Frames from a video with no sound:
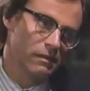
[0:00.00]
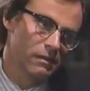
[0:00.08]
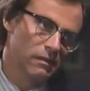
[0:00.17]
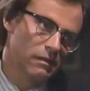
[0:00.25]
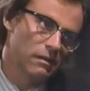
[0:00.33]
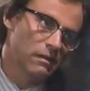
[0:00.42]

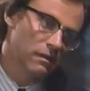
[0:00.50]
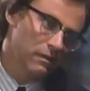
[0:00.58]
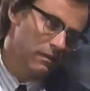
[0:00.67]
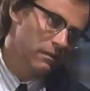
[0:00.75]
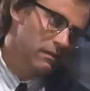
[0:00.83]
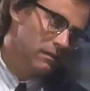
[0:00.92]
involved.
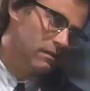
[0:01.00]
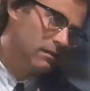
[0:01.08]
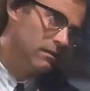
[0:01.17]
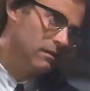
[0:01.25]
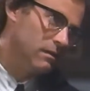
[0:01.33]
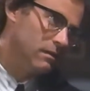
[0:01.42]

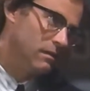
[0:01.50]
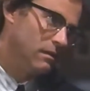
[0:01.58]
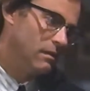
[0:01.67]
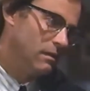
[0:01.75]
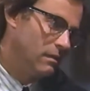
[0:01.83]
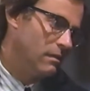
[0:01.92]
Believe
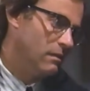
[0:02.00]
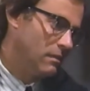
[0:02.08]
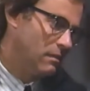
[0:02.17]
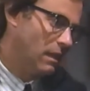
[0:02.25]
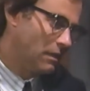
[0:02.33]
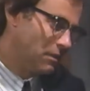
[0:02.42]
me.
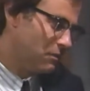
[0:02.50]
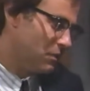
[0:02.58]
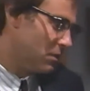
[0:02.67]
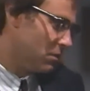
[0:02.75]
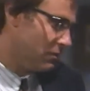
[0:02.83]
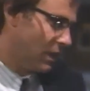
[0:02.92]
Thank you
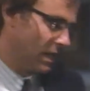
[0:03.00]
for your